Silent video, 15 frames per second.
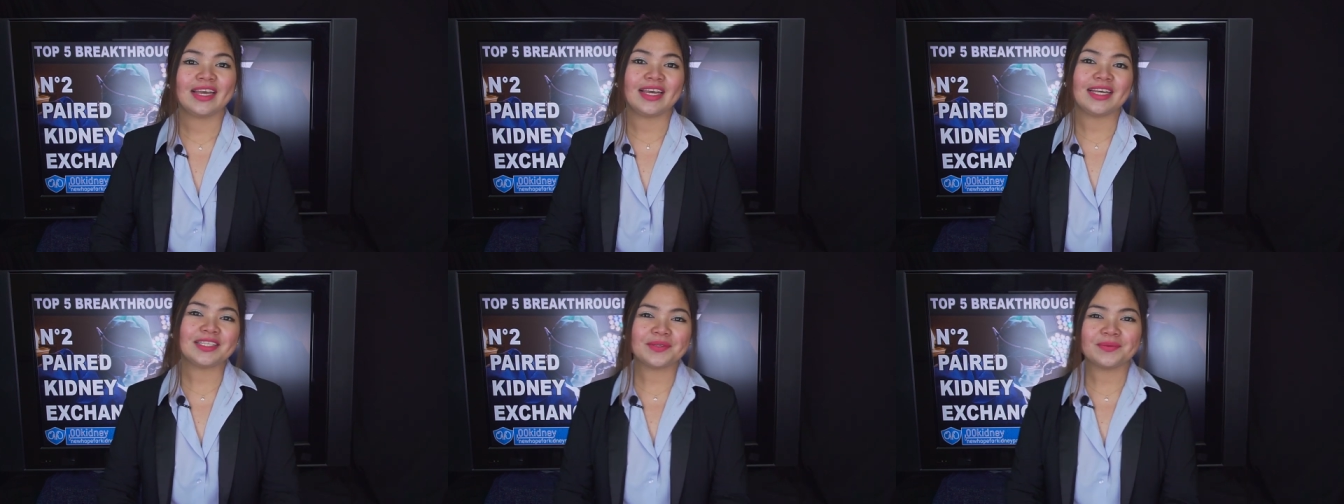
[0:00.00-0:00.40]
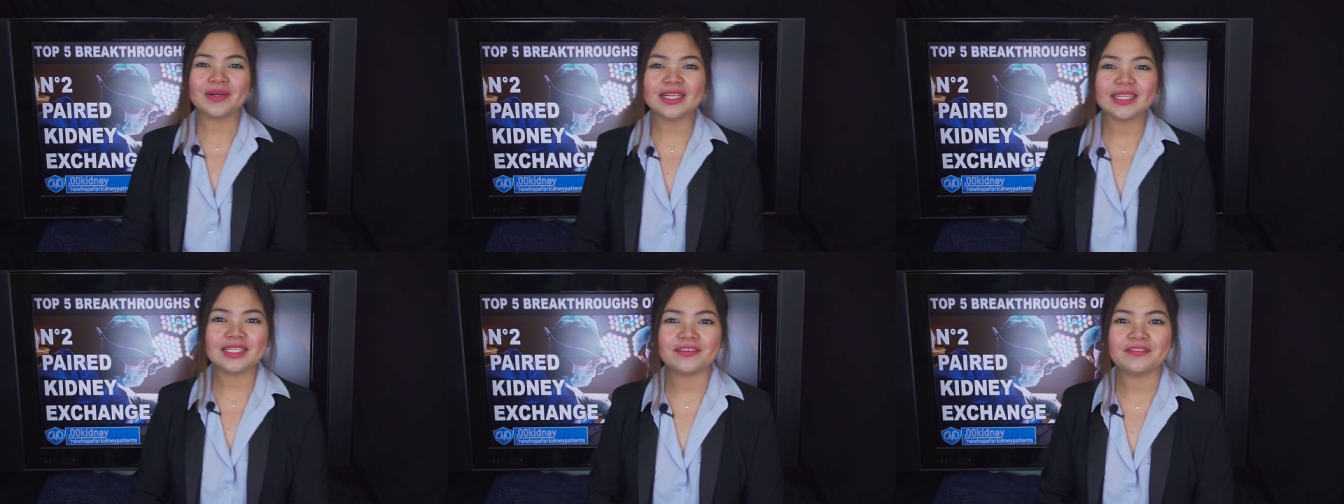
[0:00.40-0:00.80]
It's
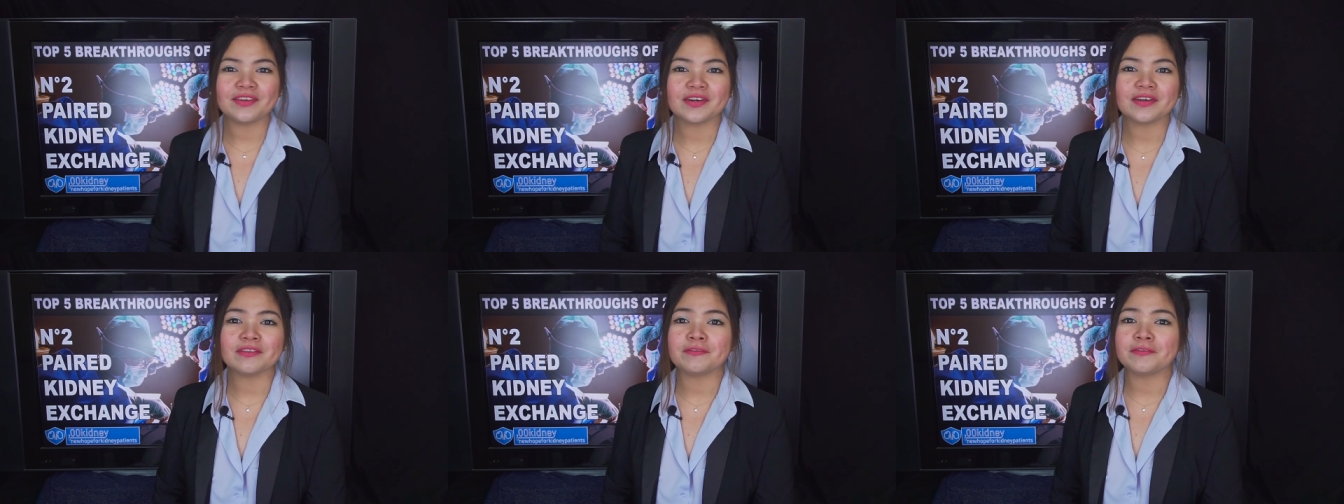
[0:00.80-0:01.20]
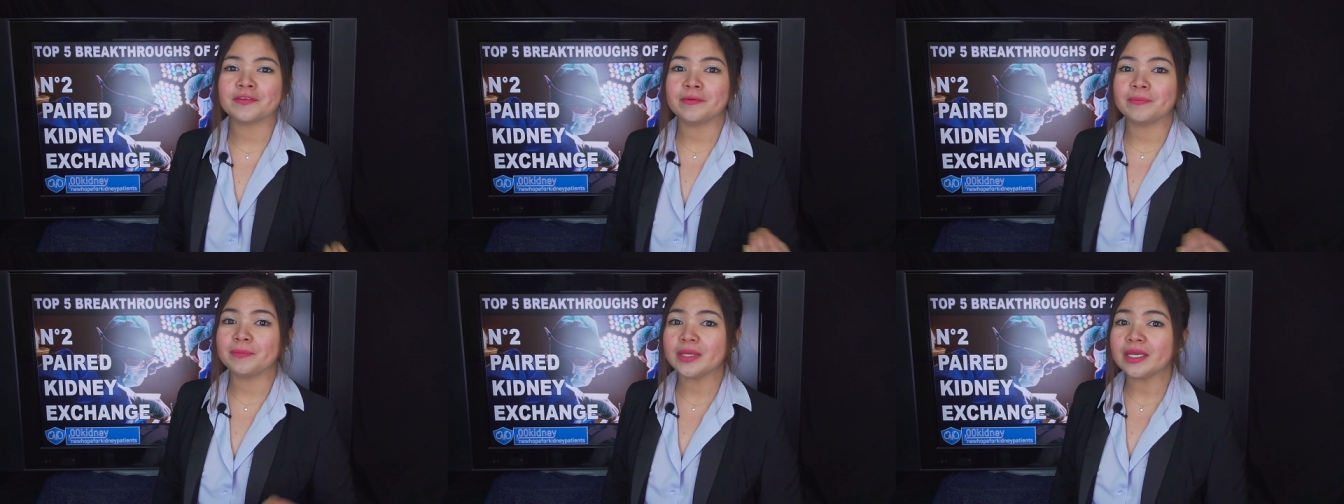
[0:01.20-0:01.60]
really difficult
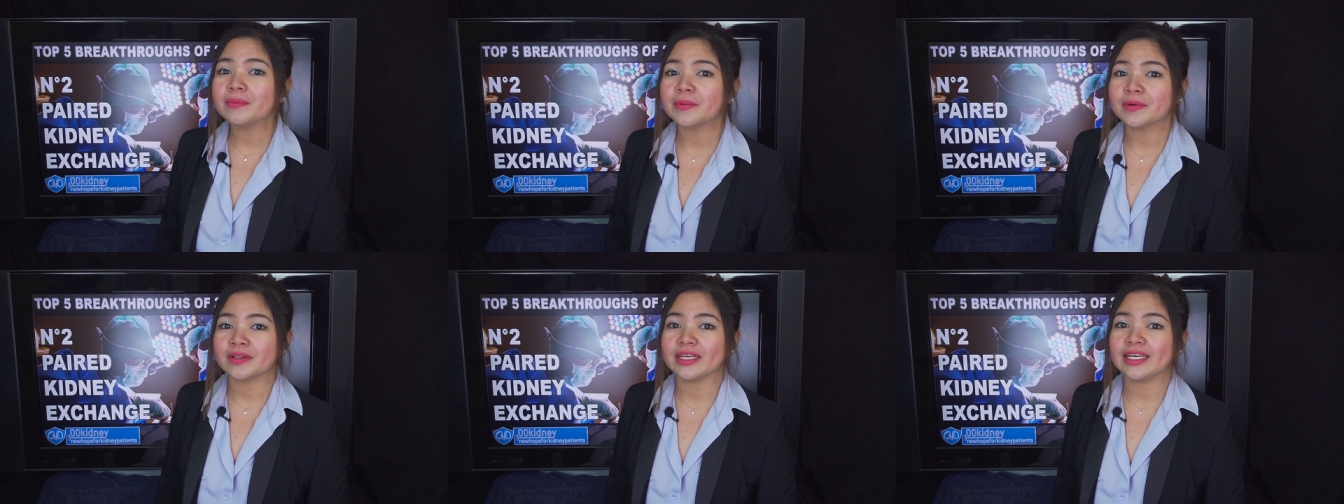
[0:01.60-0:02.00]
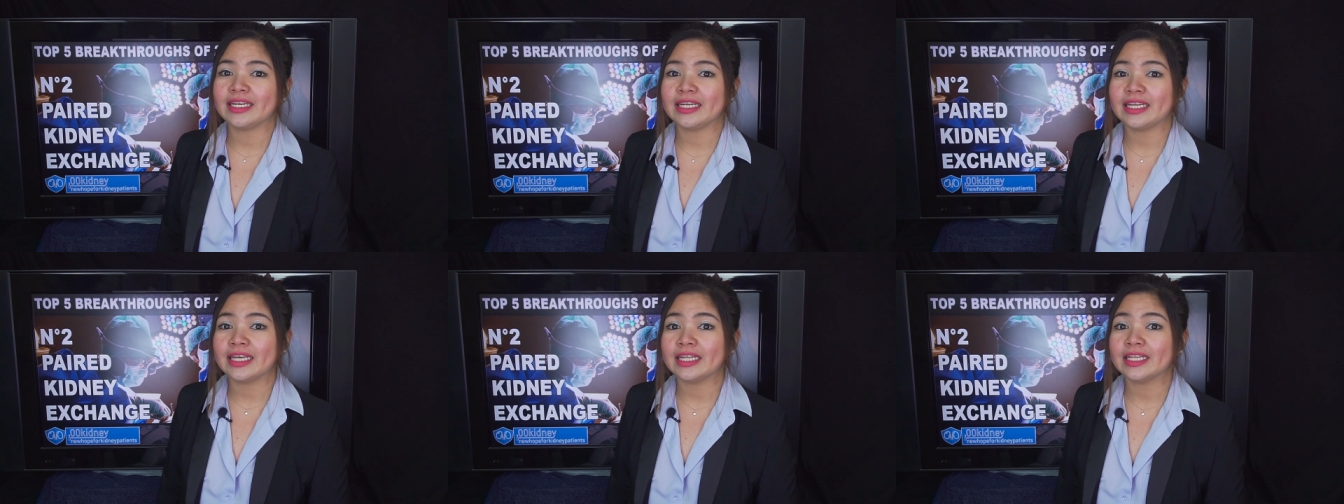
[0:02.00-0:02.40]
for people
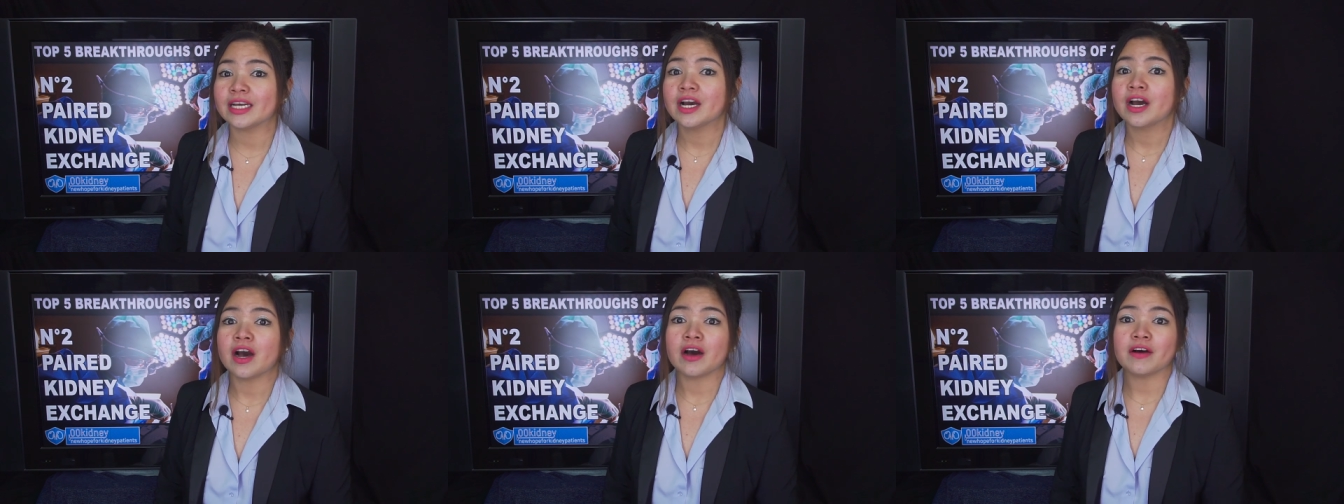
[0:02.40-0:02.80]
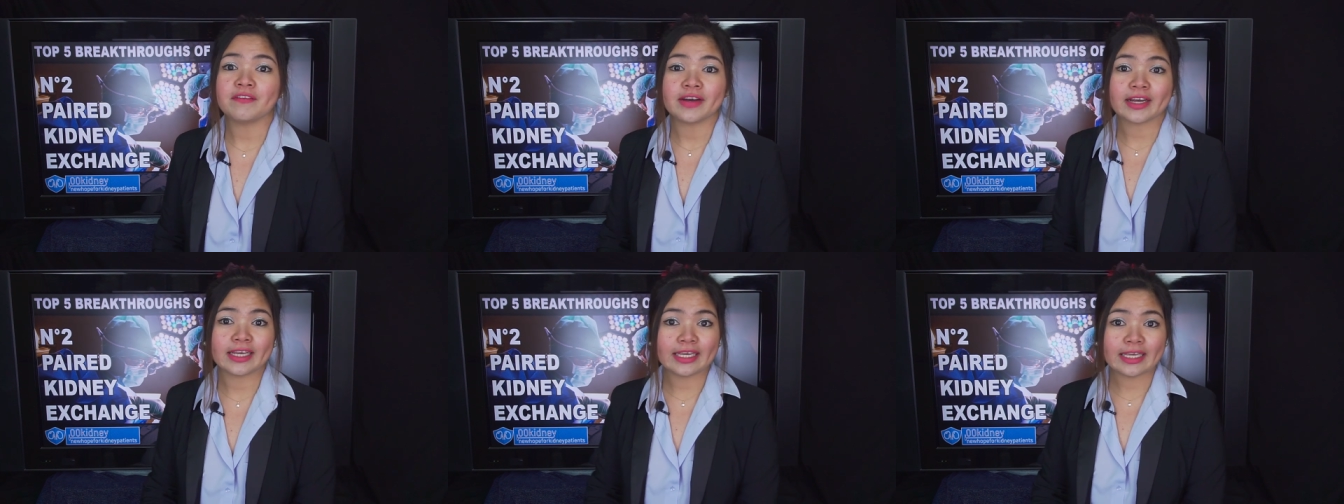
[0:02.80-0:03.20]
in need of
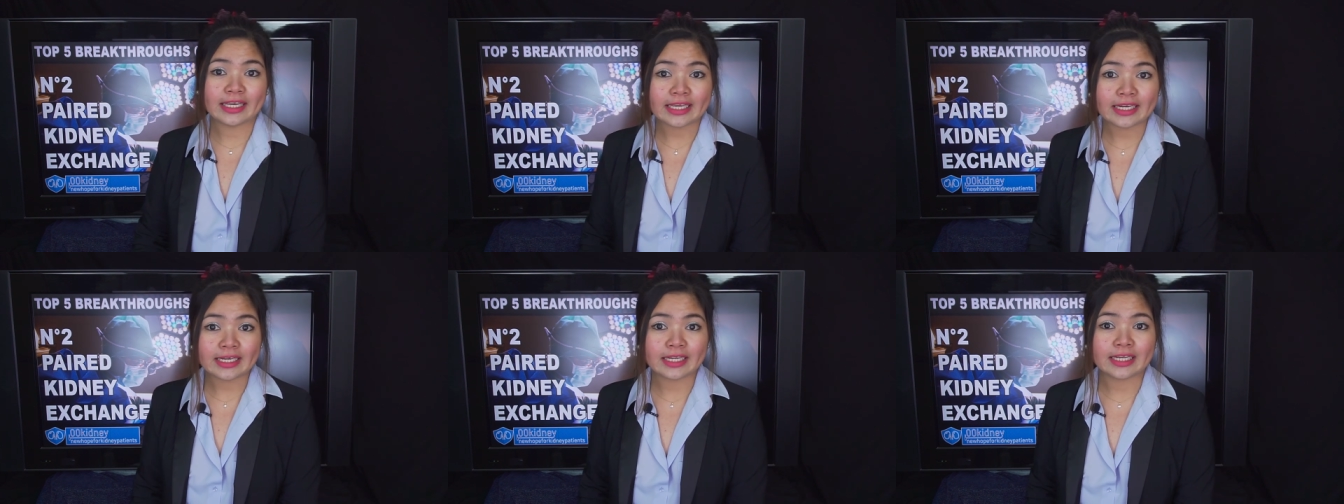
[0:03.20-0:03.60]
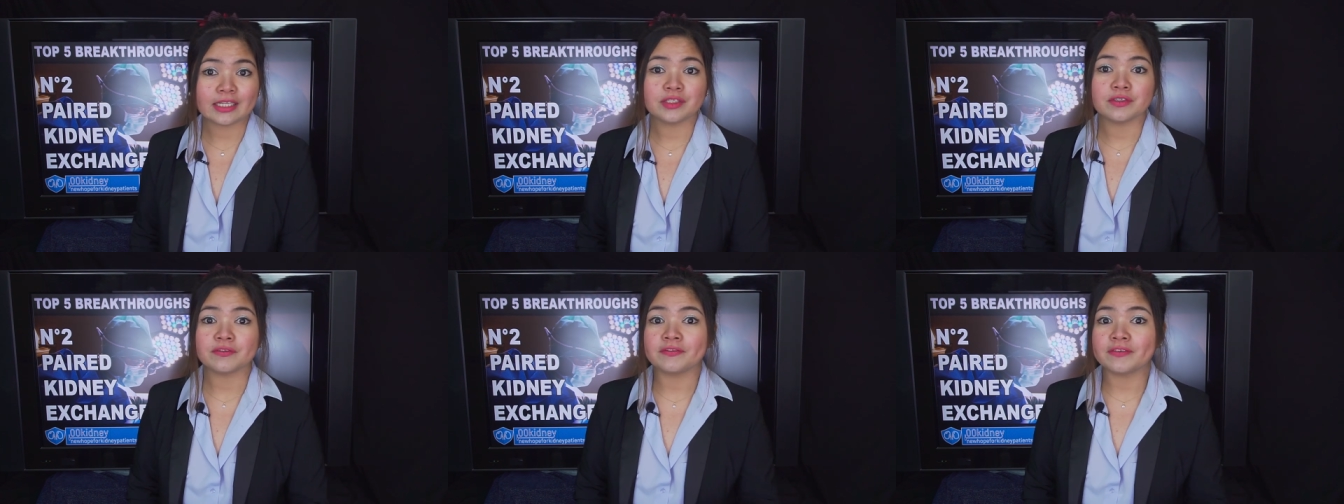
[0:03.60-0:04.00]
a
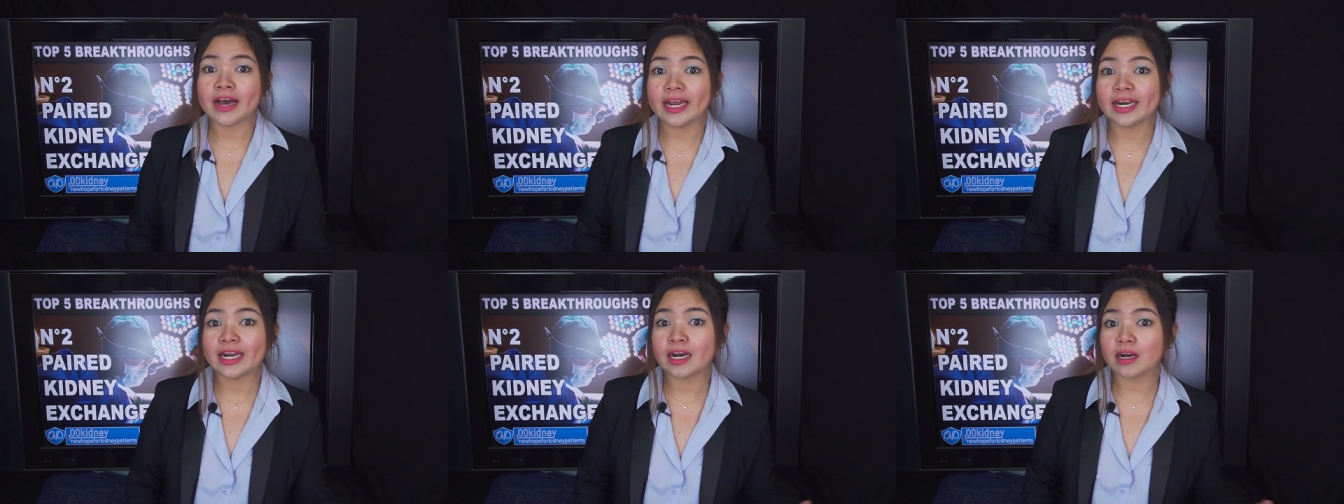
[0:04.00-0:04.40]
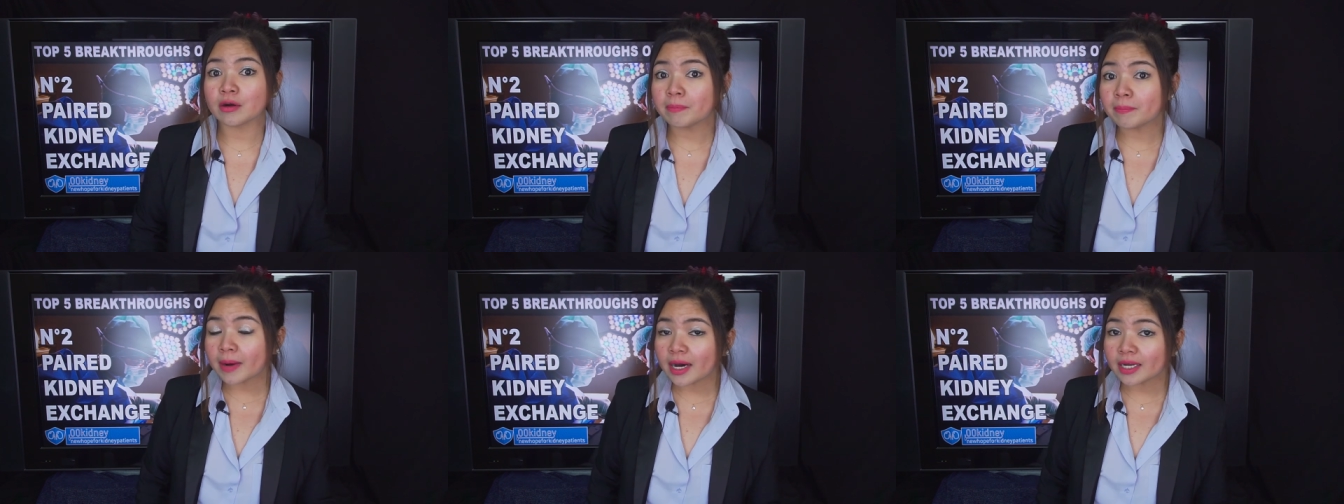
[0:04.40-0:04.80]
kidney to find a
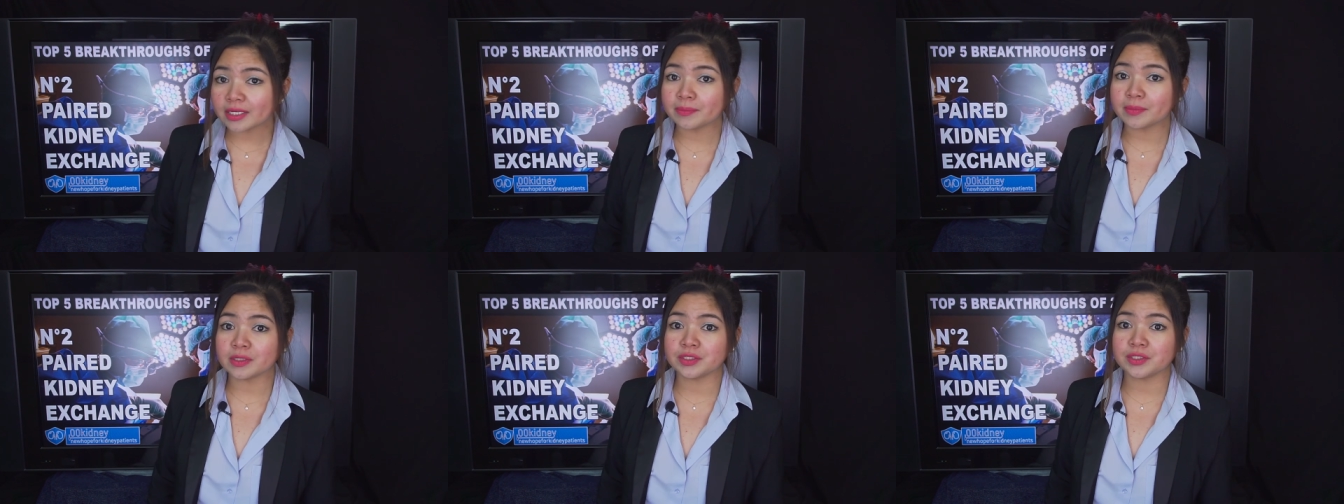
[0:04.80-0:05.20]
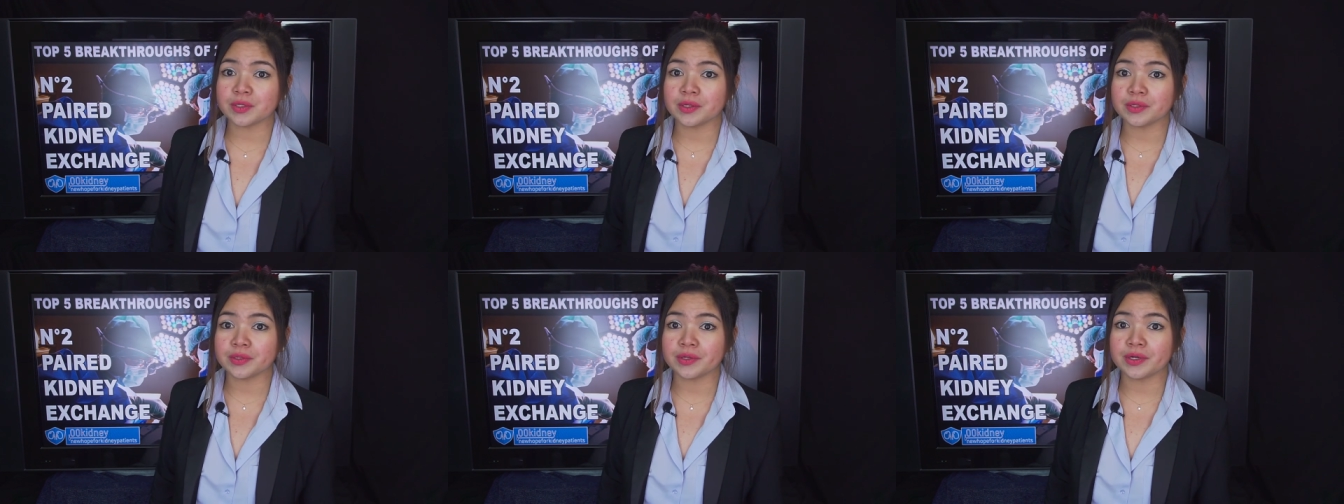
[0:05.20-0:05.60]
compatible
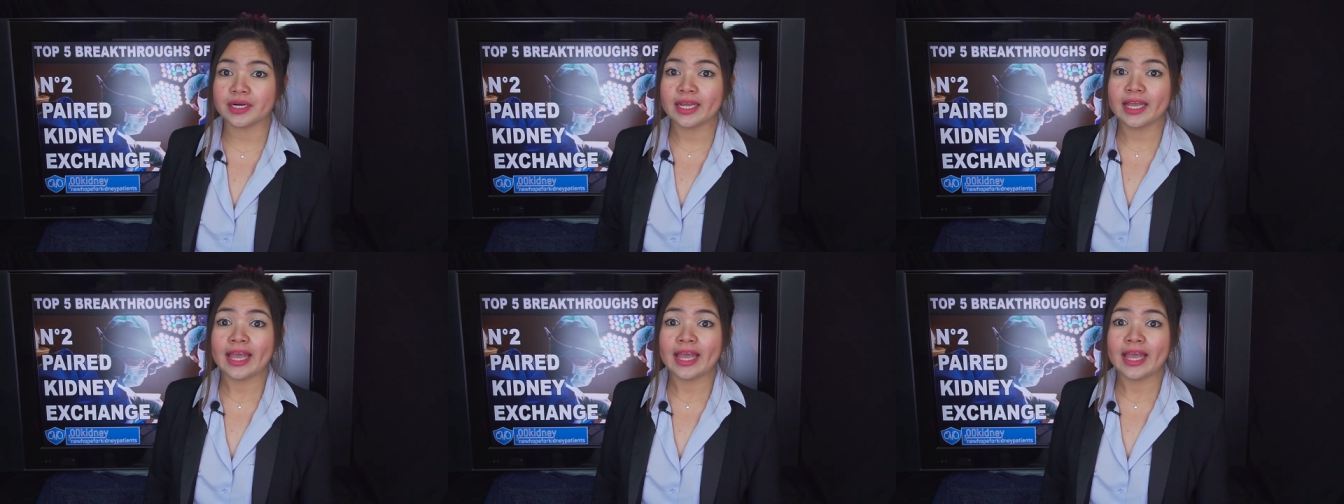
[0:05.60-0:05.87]
donor,